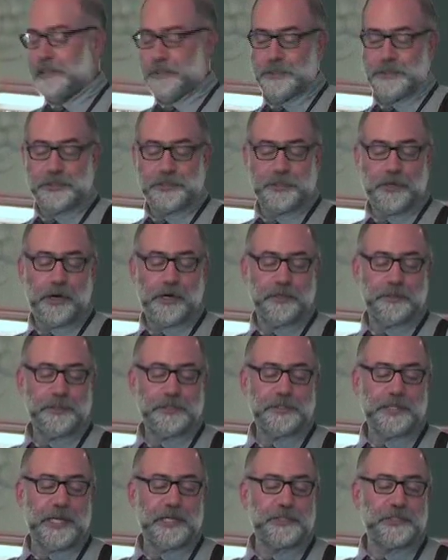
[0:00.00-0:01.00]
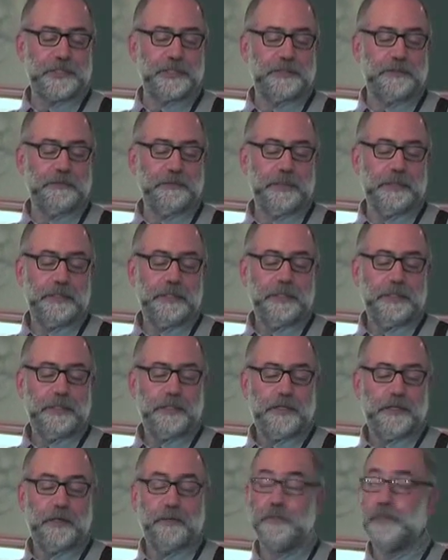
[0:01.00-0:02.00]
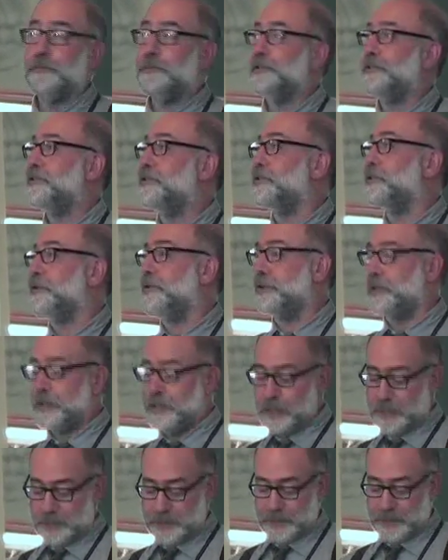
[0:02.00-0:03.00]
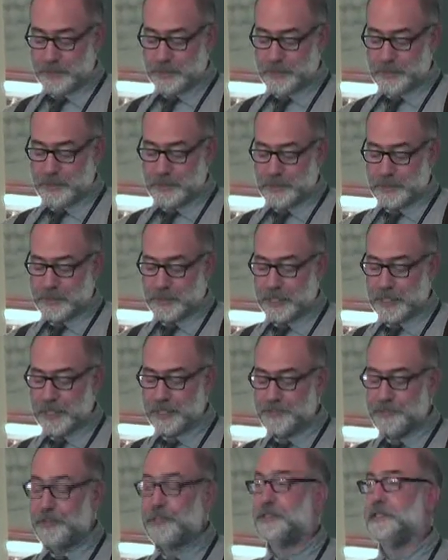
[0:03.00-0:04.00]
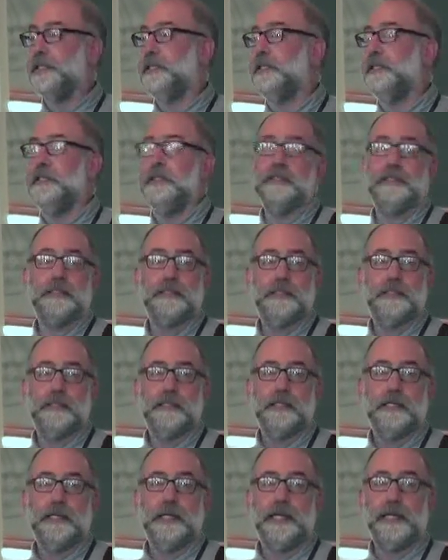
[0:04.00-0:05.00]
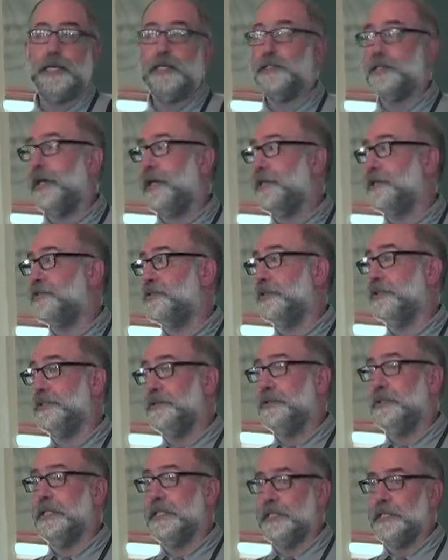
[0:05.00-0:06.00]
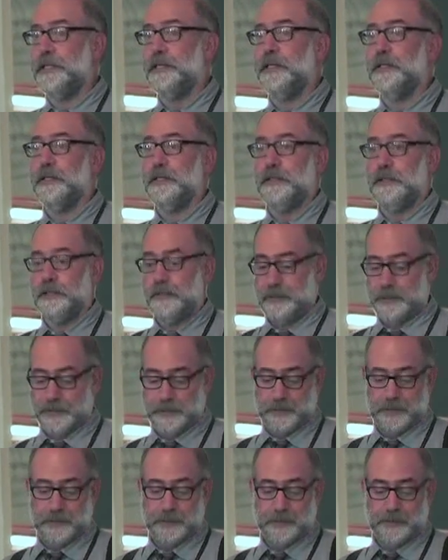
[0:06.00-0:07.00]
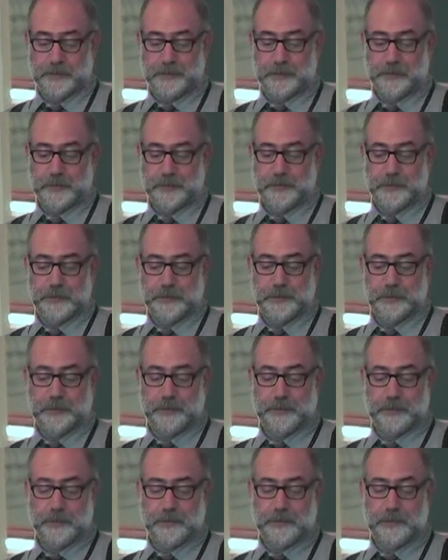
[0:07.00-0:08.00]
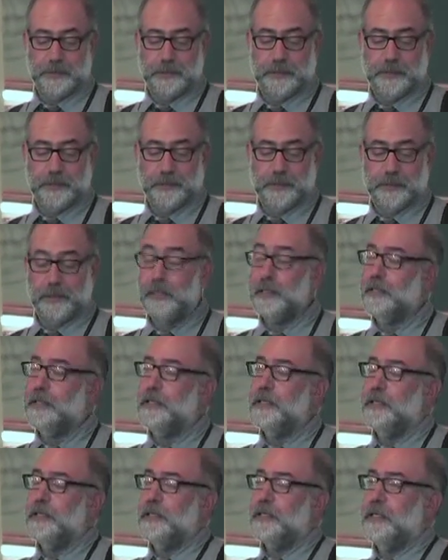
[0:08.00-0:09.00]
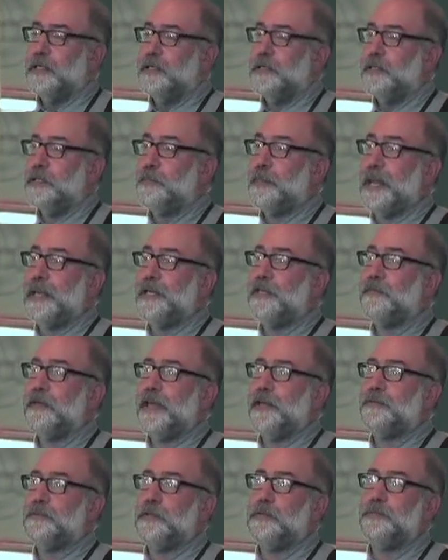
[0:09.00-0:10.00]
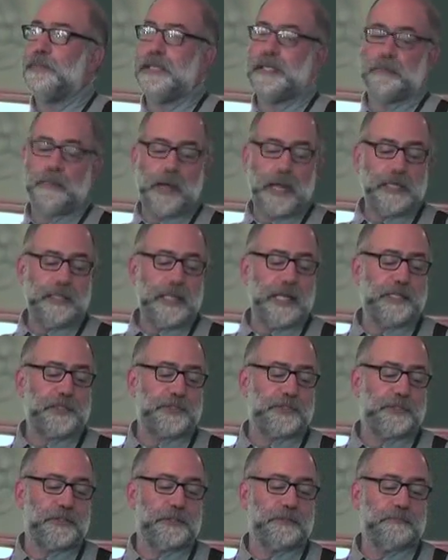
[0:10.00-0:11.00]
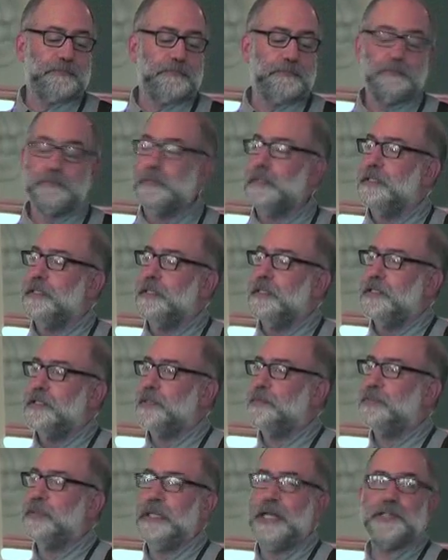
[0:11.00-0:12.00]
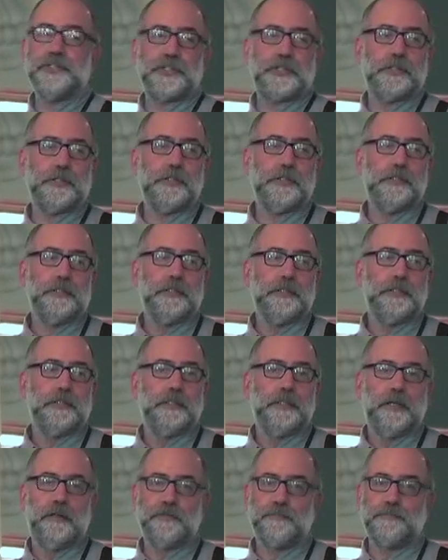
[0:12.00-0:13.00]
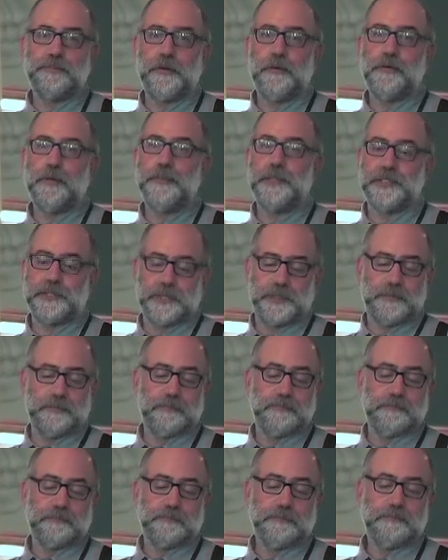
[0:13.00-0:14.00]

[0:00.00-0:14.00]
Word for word: the charter session of the restored Kansas City Anti Saloon League. the main event will be my lecture, The Pleasure of Prohibition